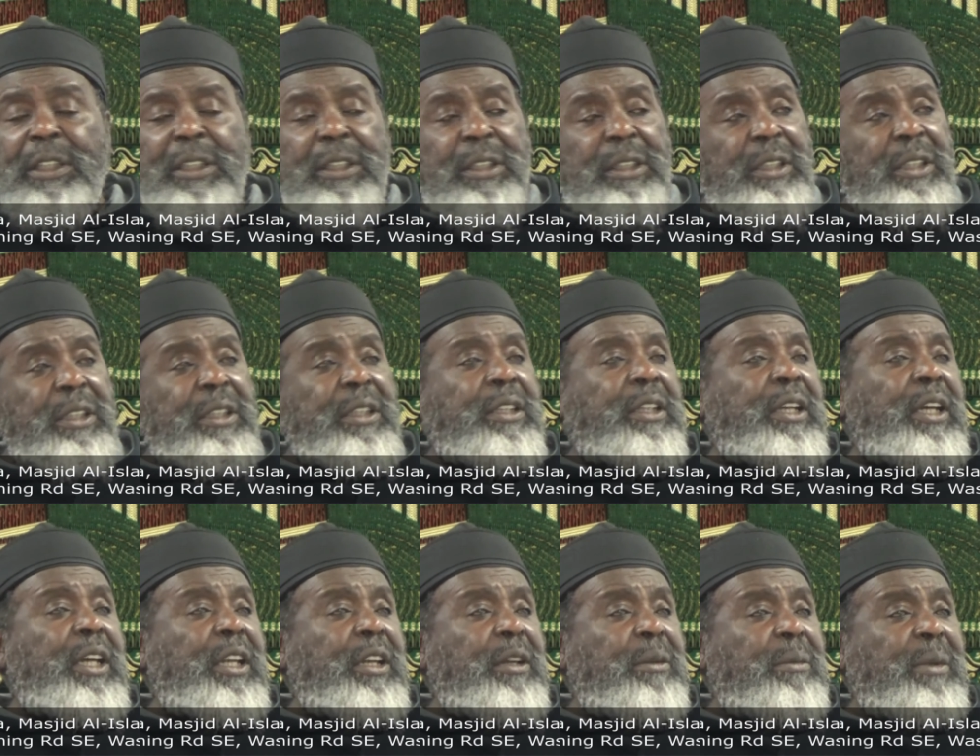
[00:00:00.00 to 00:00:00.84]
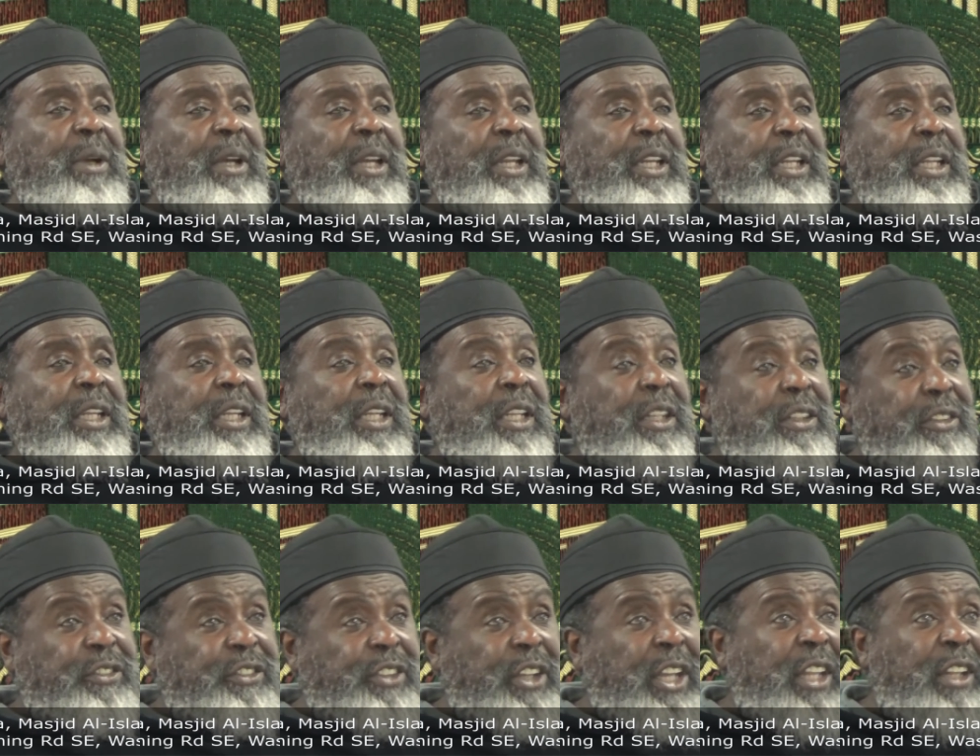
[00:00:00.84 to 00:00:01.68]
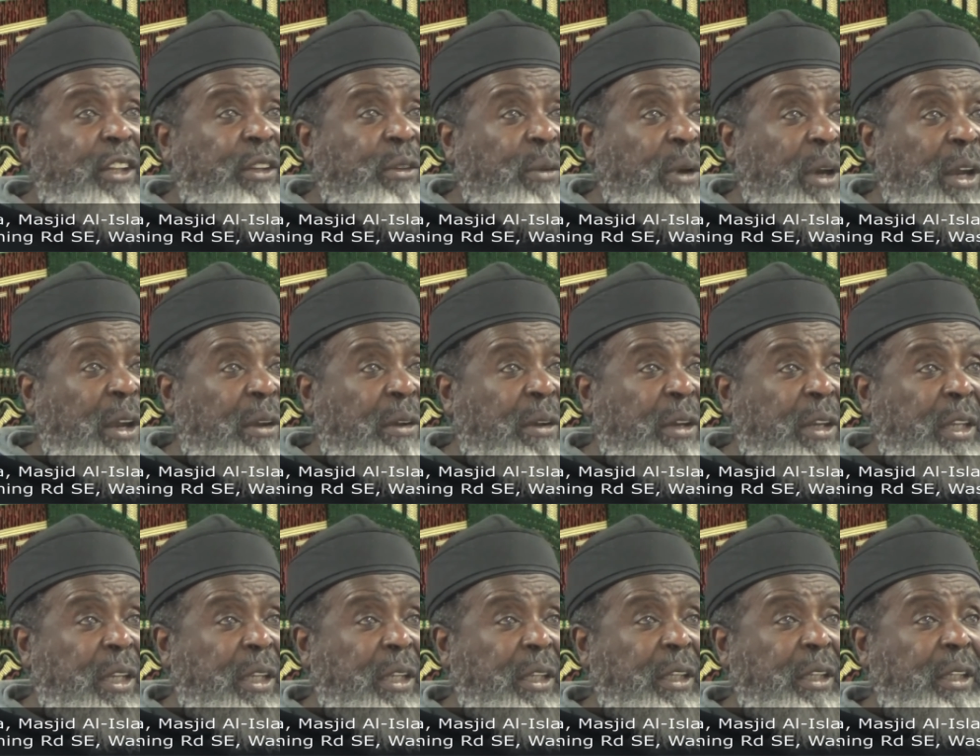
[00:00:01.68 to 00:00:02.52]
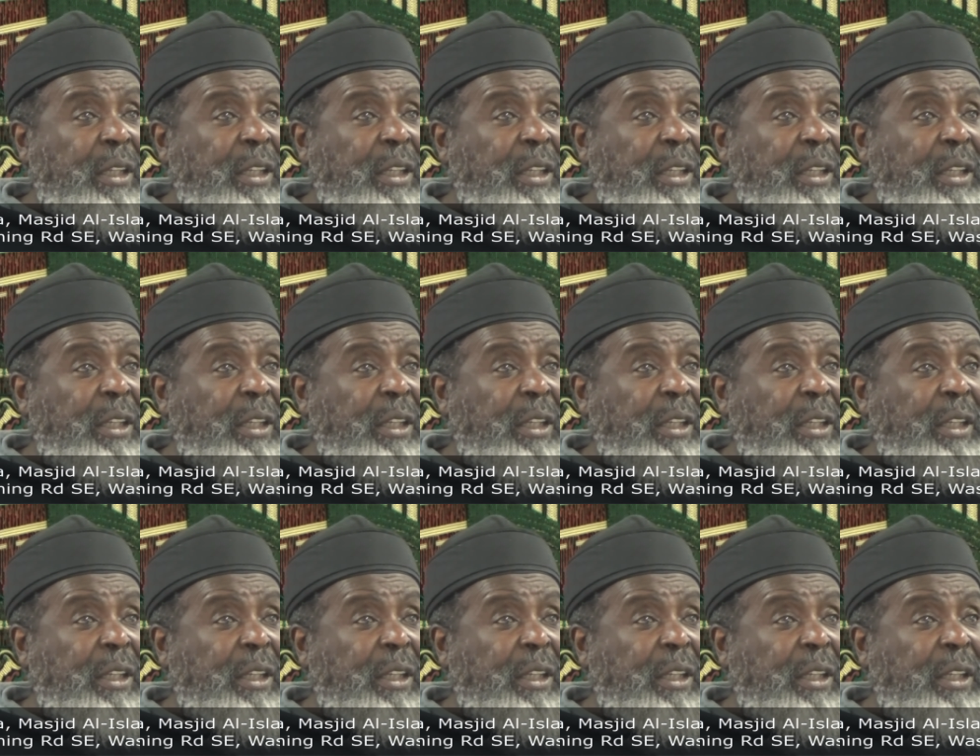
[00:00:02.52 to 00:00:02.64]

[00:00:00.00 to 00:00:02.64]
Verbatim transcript: Good God Almighty. In January,